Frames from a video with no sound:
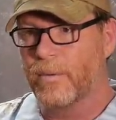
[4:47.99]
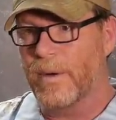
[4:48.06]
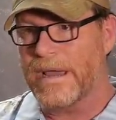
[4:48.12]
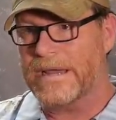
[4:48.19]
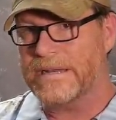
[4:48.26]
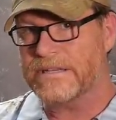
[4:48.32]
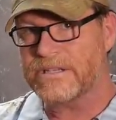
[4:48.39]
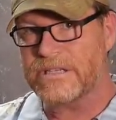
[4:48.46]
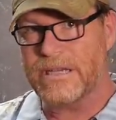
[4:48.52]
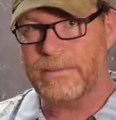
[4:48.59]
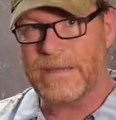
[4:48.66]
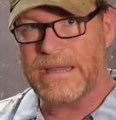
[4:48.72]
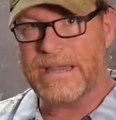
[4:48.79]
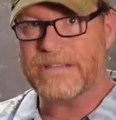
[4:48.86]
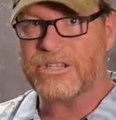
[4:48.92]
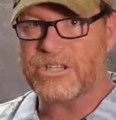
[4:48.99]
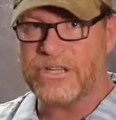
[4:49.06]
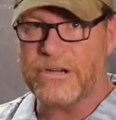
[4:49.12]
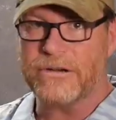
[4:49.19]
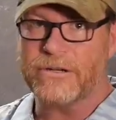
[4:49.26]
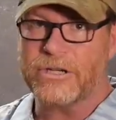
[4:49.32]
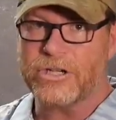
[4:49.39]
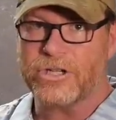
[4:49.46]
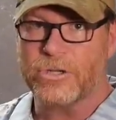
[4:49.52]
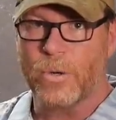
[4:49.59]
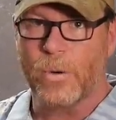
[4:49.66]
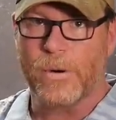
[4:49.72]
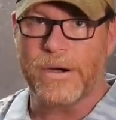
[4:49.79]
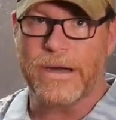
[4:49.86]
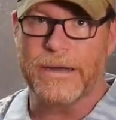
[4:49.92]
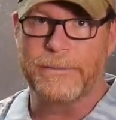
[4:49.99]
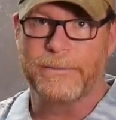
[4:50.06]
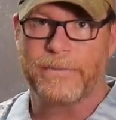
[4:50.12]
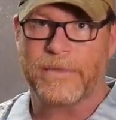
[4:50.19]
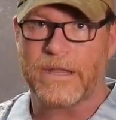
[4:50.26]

way that CBS steered the story,